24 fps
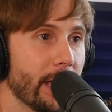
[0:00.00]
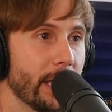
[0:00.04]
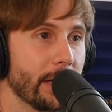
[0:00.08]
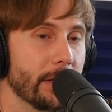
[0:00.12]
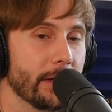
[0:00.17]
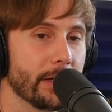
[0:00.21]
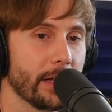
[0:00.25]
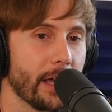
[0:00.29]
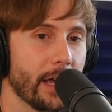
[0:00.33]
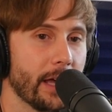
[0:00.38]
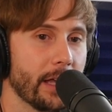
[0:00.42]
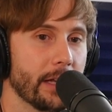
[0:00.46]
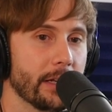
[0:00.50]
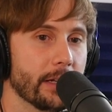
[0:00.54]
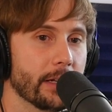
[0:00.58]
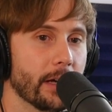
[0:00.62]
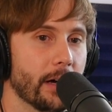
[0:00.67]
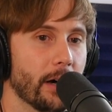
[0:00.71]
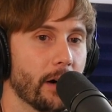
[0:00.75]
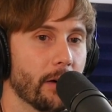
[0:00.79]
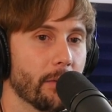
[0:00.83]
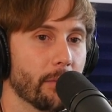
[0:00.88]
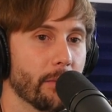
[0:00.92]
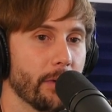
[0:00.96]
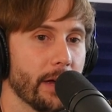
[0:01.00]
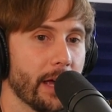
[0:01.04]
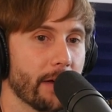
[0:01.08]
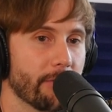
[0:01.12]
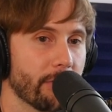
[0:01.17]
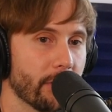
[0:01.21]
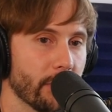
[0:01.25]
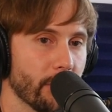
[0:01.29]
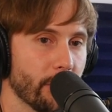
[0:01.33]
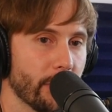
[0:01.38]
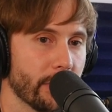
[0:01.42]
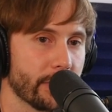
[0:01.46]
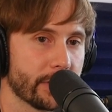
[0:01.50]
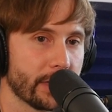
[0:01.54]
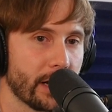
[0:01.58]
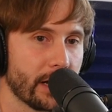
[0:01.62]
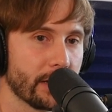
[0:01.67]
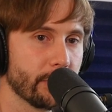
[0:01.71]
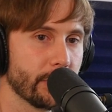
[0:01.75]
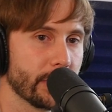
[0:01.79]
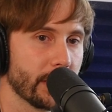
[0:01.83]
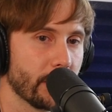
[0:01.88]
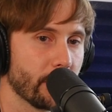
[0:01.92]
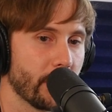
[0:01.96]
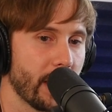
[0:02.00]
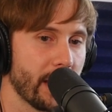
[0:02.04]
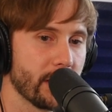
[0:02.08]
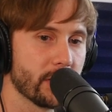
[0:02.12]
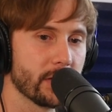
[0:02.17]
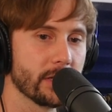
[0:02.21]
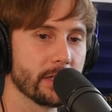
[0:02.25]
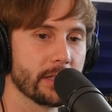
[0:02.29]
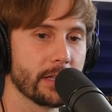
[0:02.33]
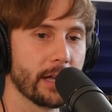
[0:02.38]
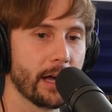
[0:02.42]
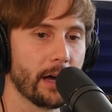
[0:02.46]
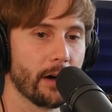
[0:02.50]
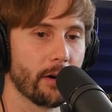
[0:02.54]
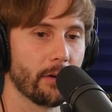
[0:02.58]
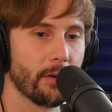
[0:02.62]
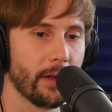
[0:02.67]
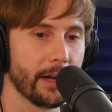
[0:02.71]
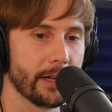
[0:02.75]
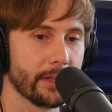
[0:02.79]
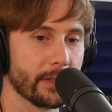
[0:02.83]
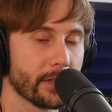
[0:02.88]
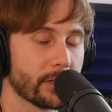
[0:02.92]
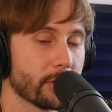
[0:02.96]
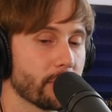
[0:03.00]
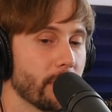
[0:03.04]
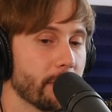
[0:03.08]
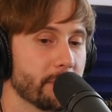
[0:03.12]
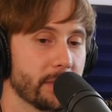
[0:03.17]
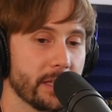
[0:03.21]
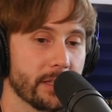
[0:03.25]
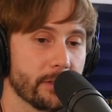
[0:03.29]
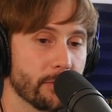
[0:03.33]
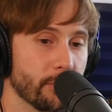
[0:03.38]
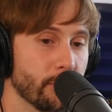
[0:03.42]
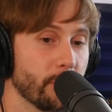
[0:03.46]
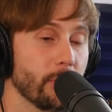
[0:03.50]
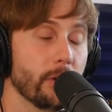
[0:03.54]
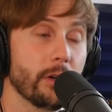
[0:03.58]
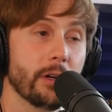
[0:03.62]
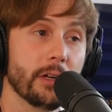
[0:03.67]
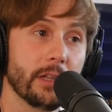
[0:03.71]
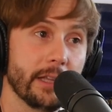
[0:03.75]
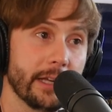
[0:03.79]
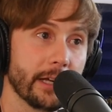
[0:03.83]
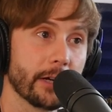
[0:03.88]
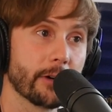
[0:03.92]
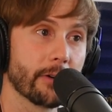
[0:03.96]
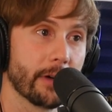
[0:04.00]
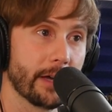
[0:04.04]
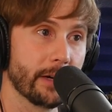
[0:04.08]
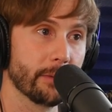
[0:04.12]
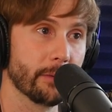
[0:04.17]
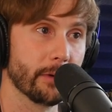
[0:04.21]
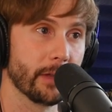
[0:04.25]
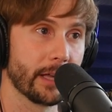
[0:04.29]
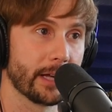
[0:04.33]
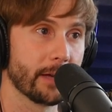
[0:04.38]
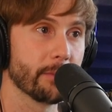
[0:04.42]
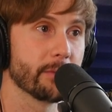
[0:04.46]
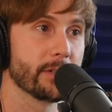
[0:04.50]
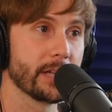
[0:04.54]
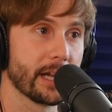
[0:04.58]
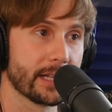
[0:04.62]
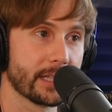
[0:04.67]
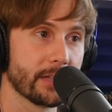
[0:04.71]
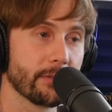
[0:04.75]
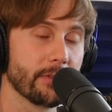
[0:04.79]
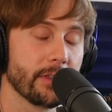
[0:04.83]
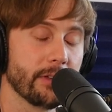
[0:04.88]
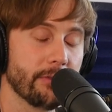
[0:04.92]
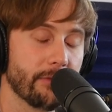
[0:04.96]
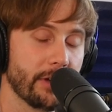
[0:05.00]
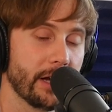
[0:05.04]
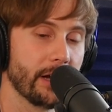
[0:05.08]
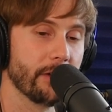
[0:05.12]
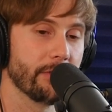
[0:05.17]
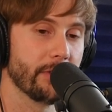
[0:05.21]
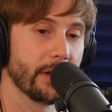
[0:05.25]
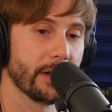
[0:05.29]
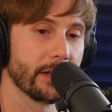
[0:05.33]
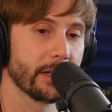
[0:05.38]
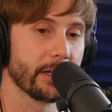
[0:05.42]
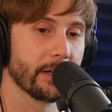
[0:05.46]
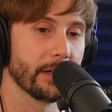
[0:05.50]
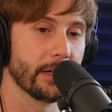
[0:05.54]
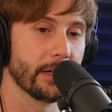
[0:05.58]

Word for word: Awesome. And, and um, we have, our, we're talking with locations now. Like the script is really incredible, like objectively cool. very, very